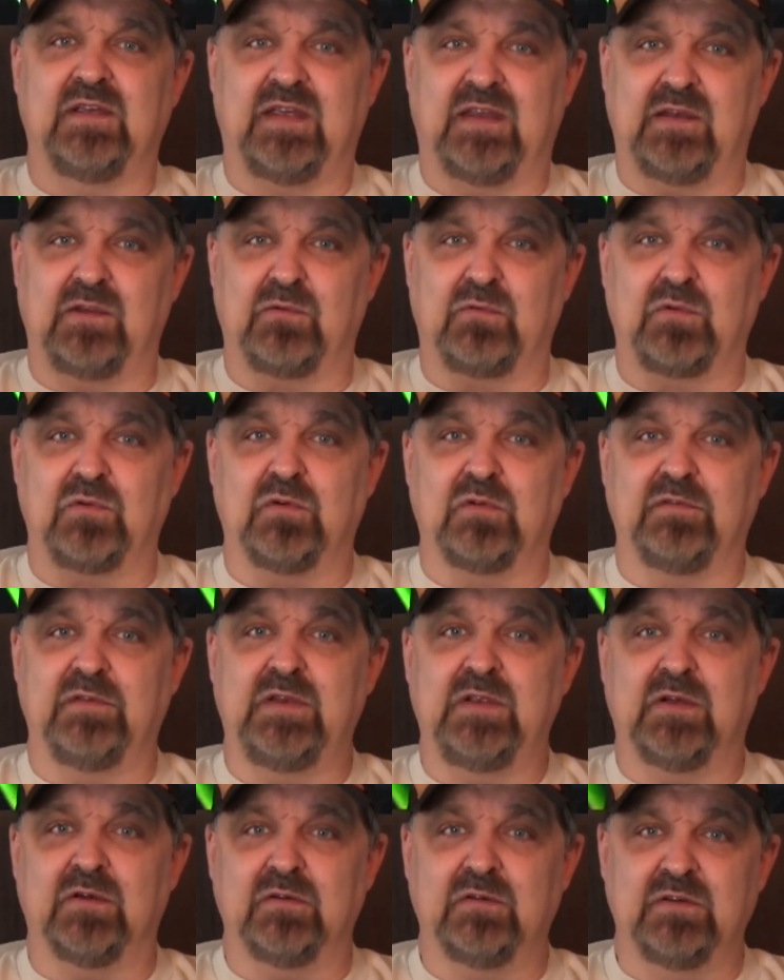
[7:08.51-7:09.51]
And it record
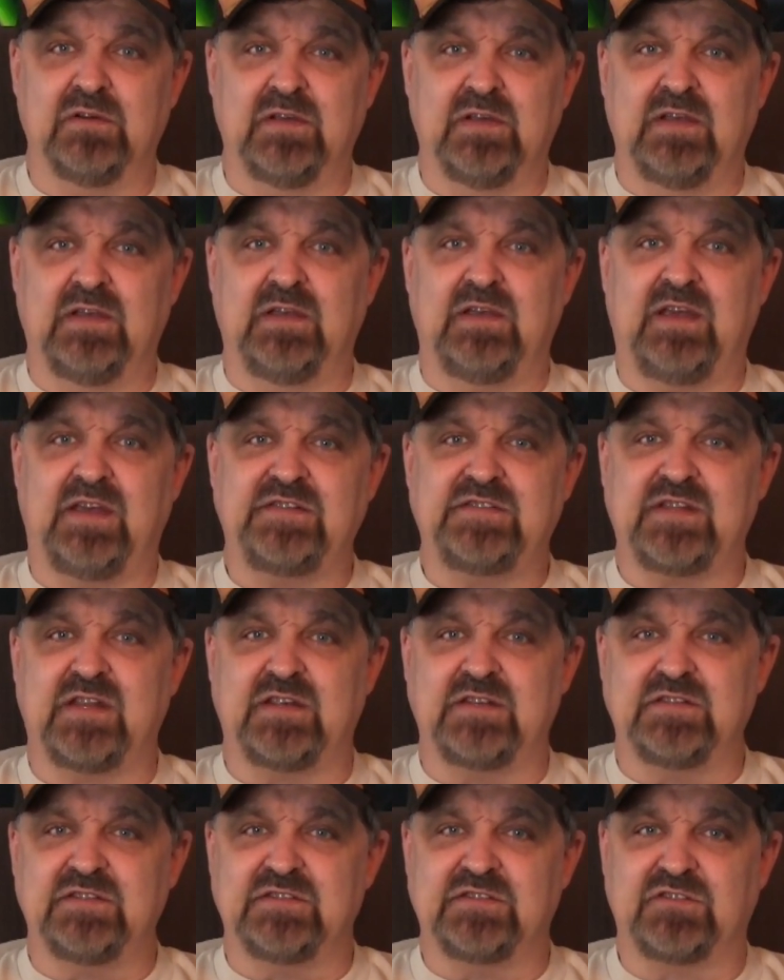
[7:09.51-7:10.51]
video. Hey
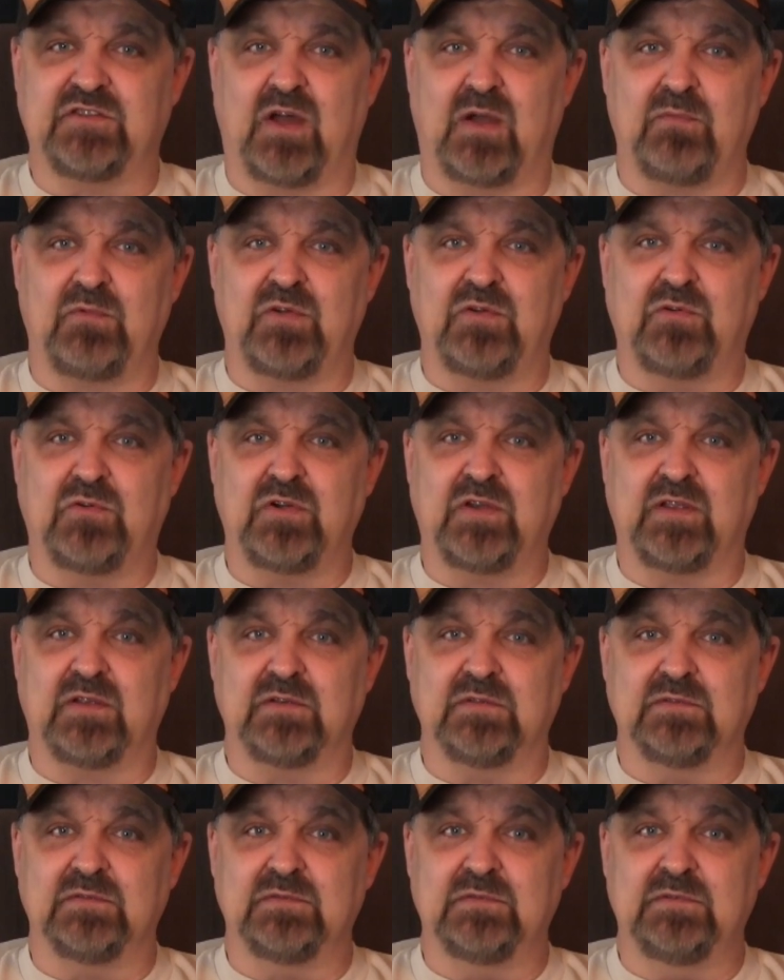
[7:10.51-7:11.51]
Sena, stop
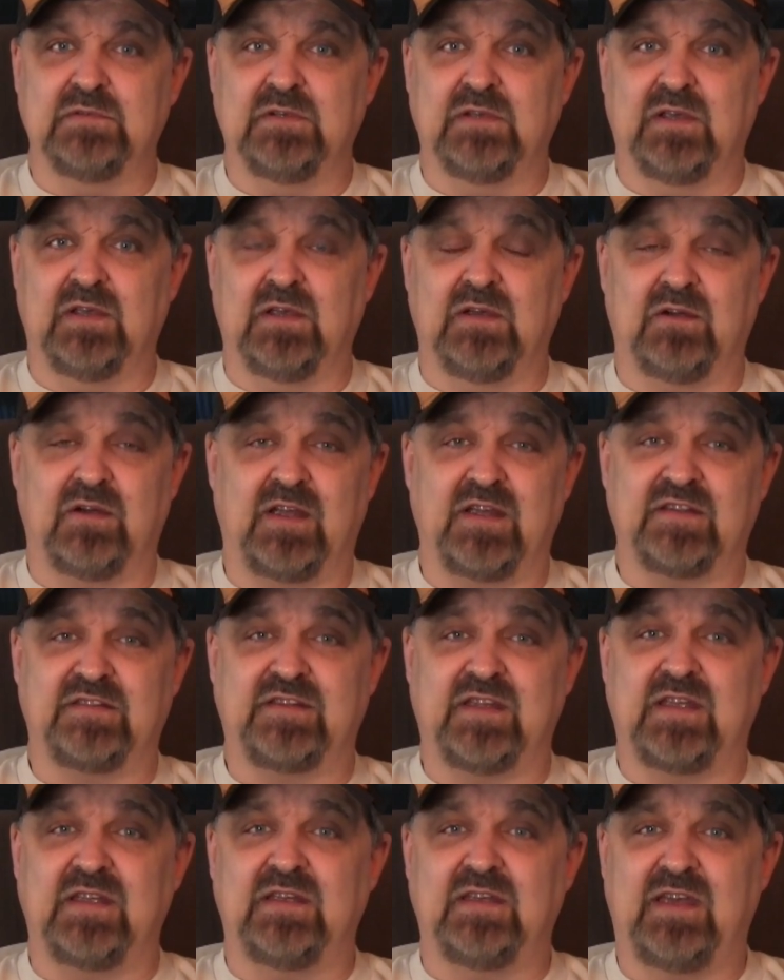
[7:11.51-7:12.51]
recording. Or I can
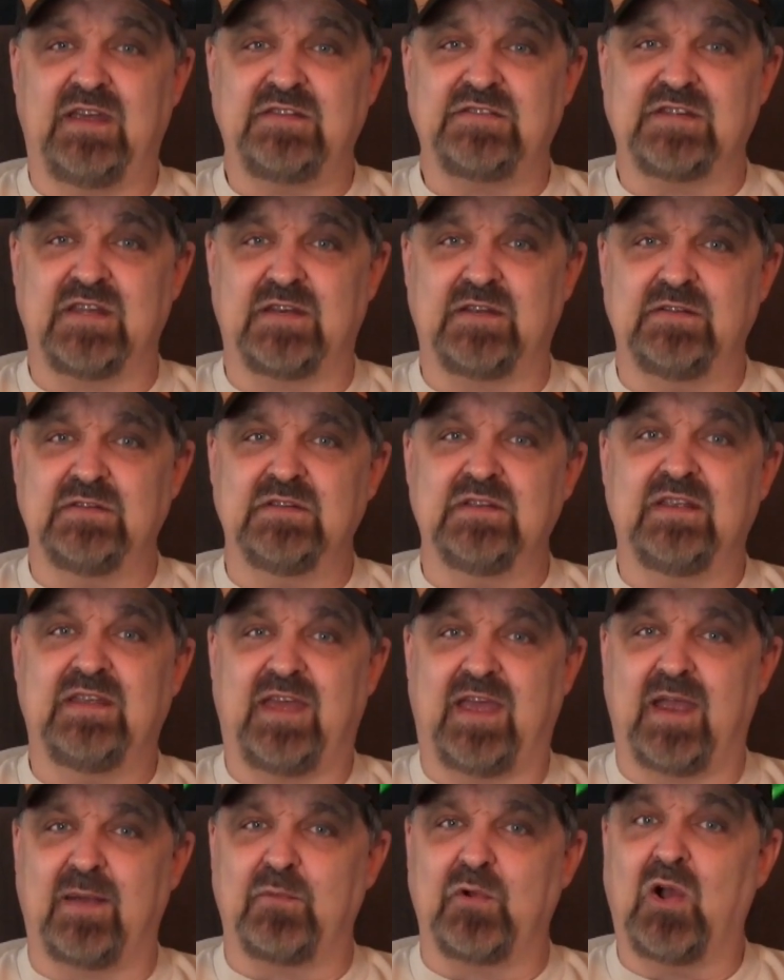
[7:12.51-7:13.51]
say, hey Sena,
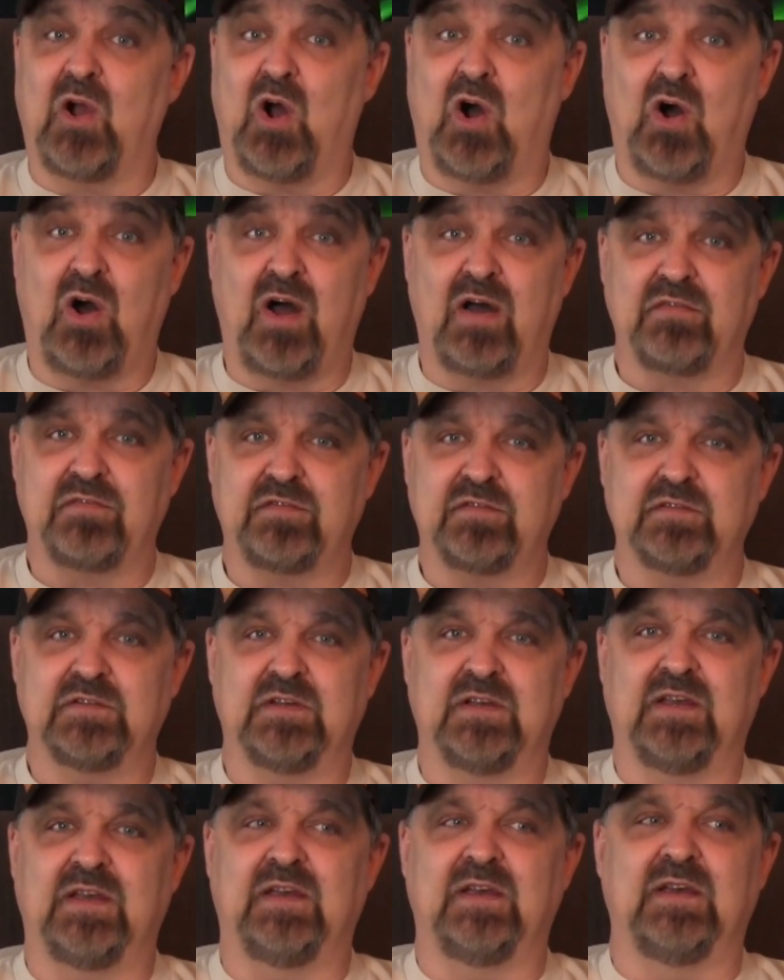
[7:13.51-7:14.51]
camera off.
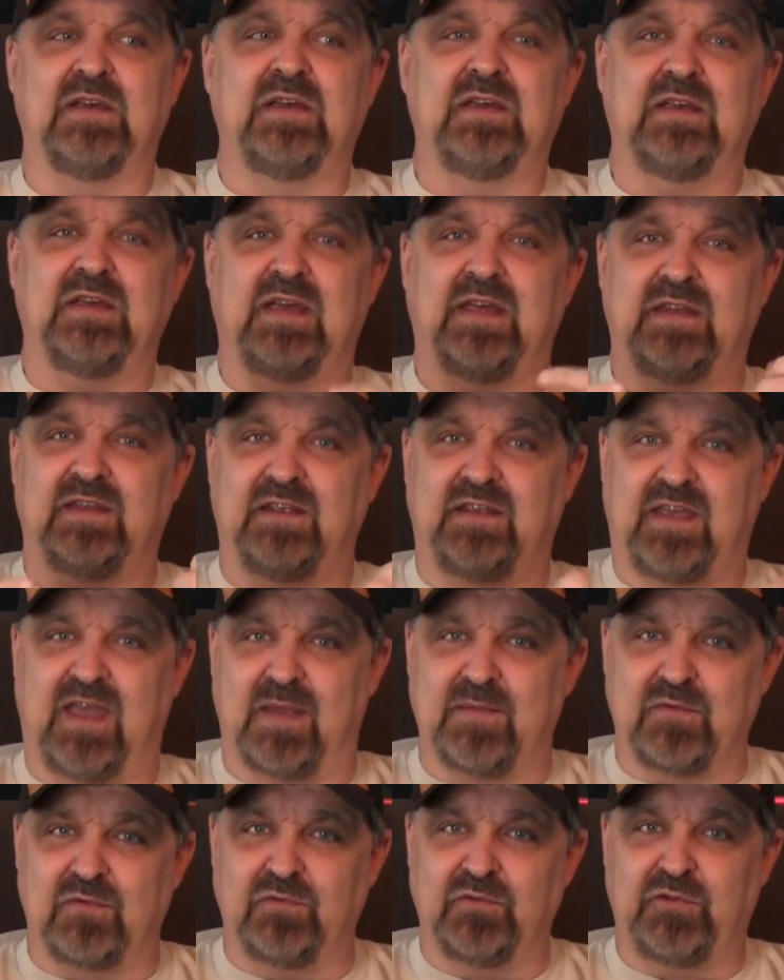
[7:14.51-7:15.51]
And the
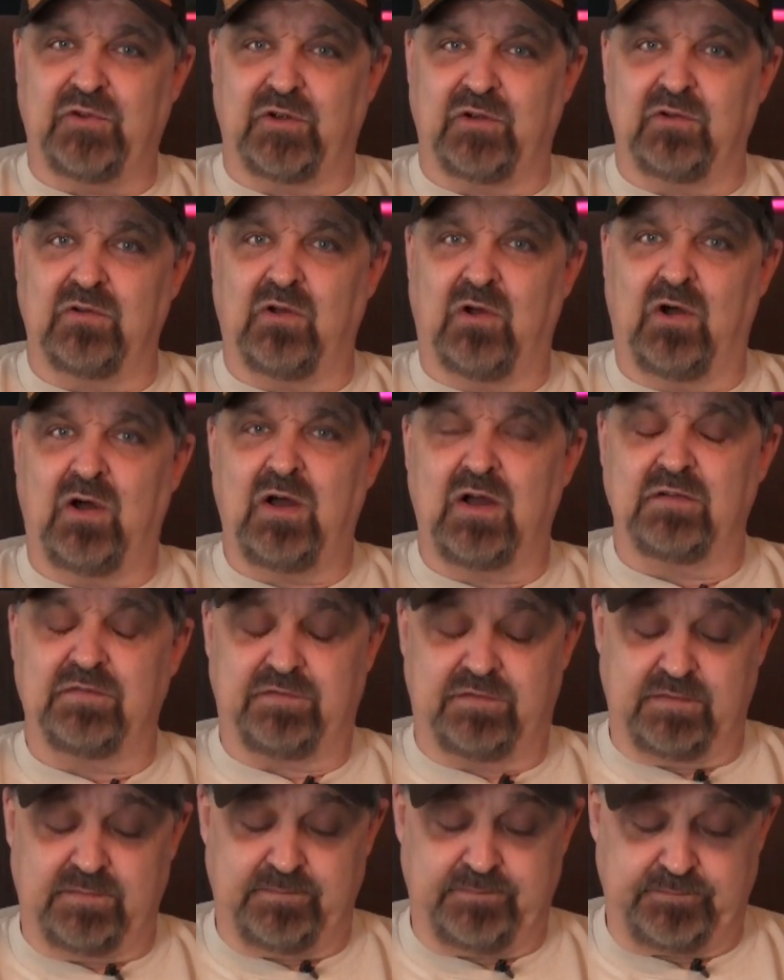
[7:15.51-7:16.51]
camera will turn
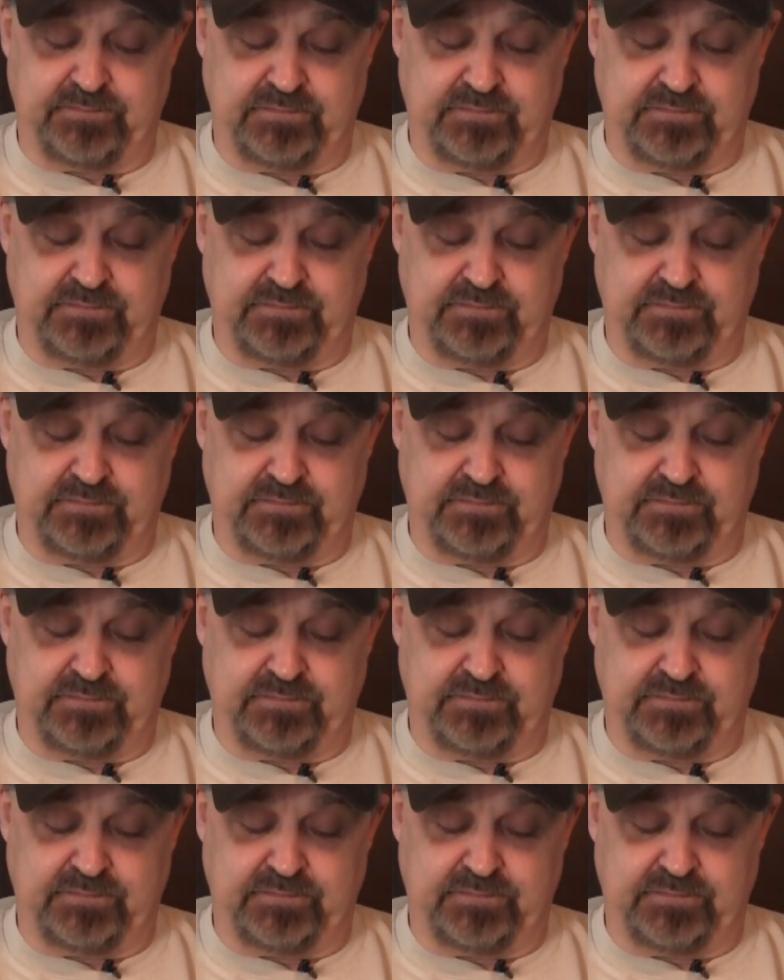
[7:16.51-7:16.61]
off.